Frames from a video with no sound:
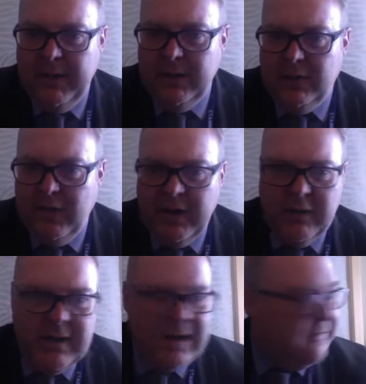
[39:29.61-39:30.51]
Enjoy
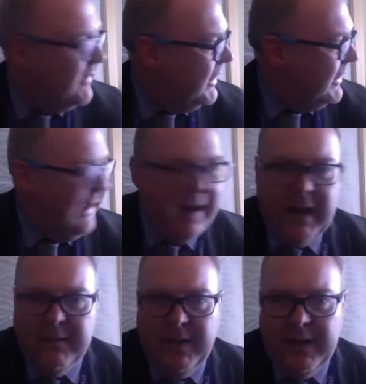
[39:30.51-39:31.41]
your evening,
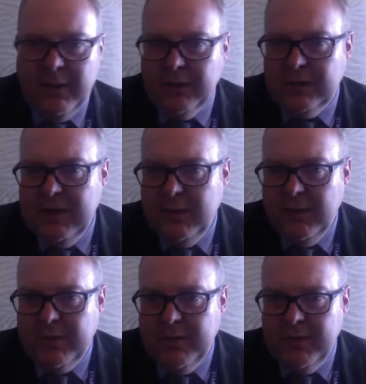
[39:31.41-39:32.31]
and I will see you
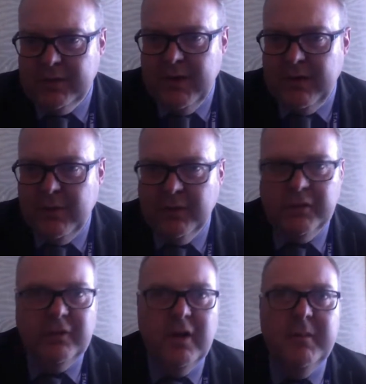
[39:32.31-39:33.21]
on Thursday if you want
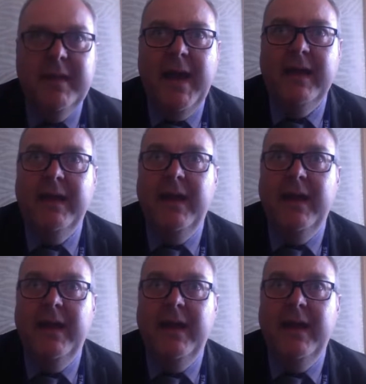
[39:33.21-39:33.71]
to join me then